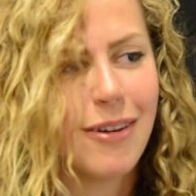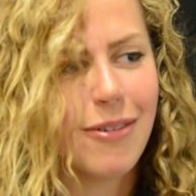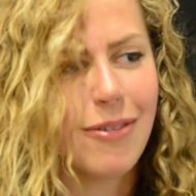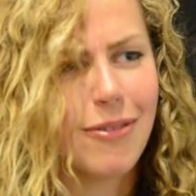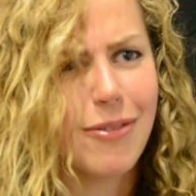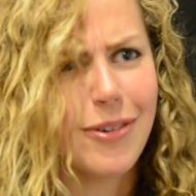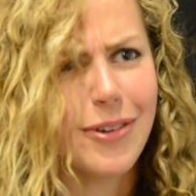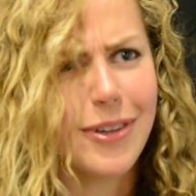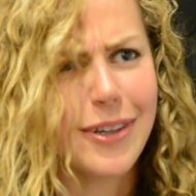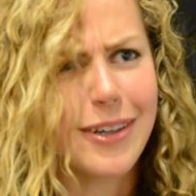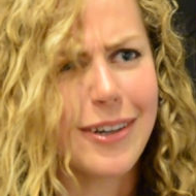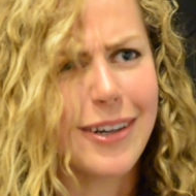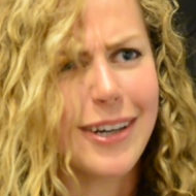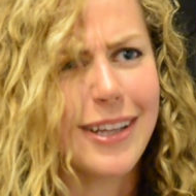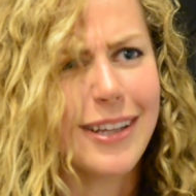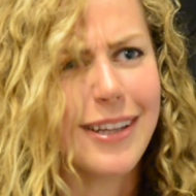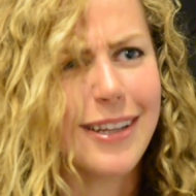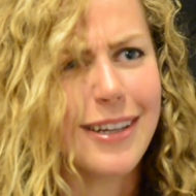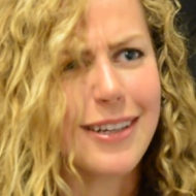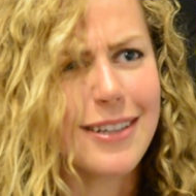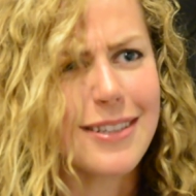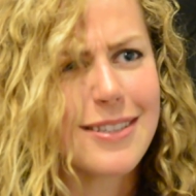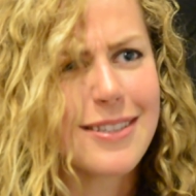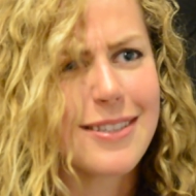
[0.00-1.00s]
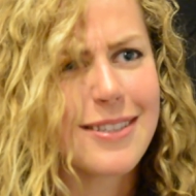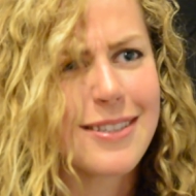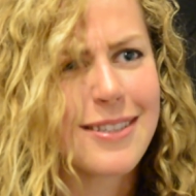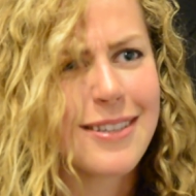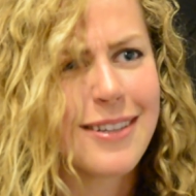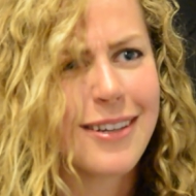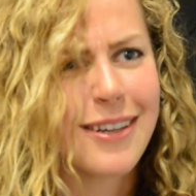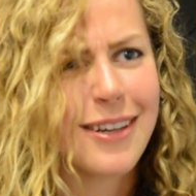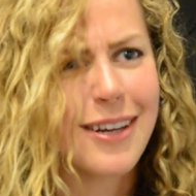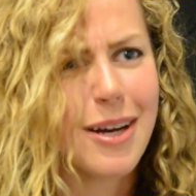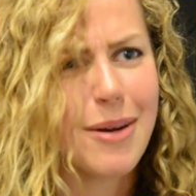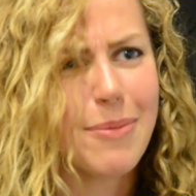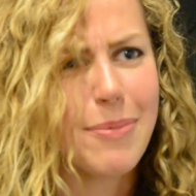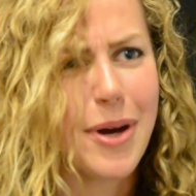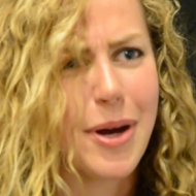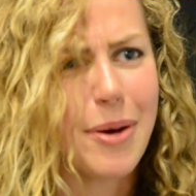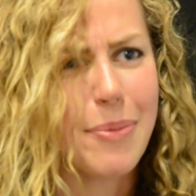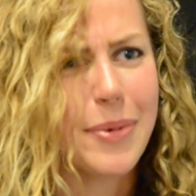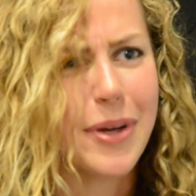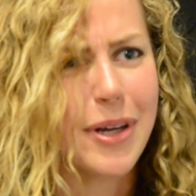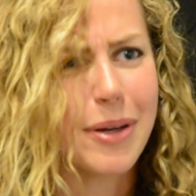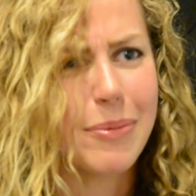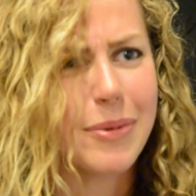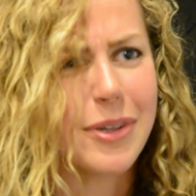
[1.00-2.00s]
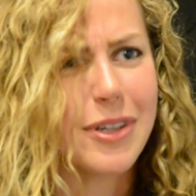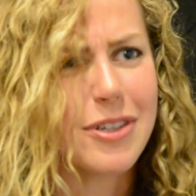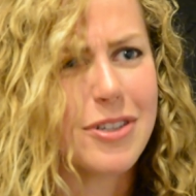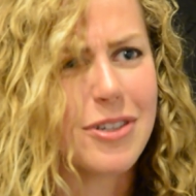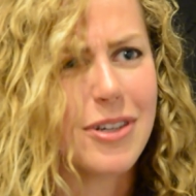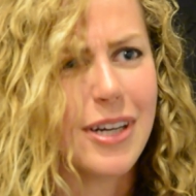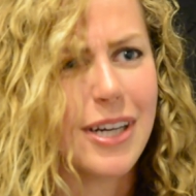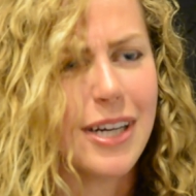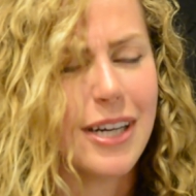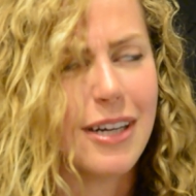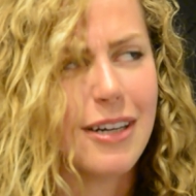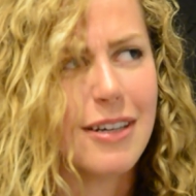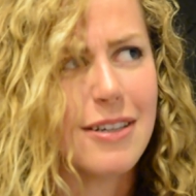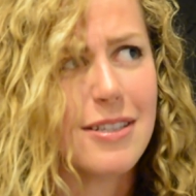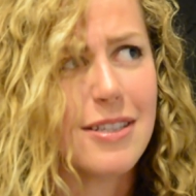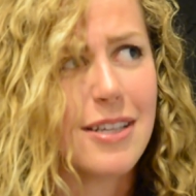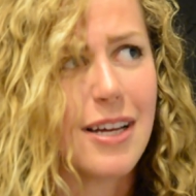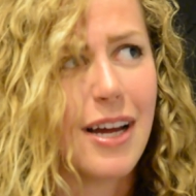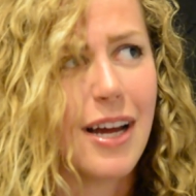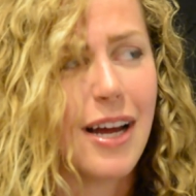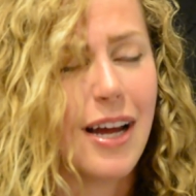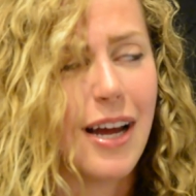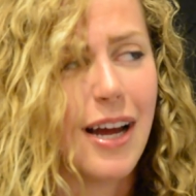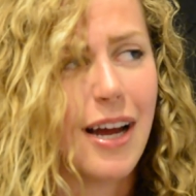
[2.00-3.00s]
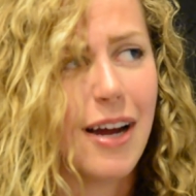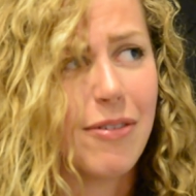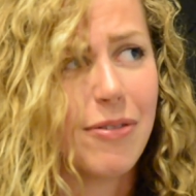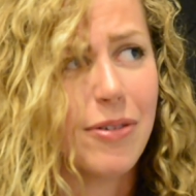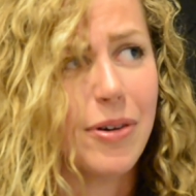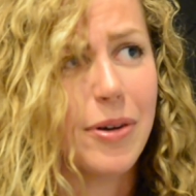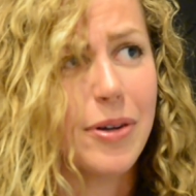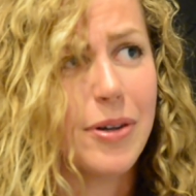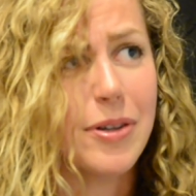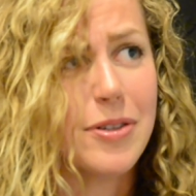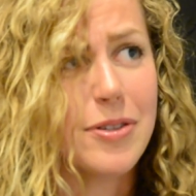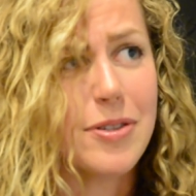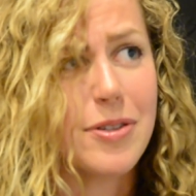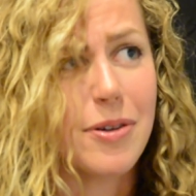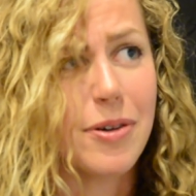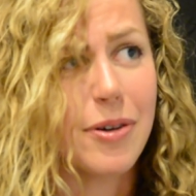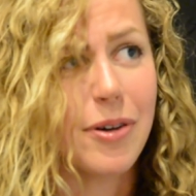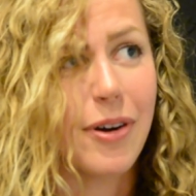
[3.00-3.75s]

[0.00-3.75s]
really great things about being able to train here is everyone is so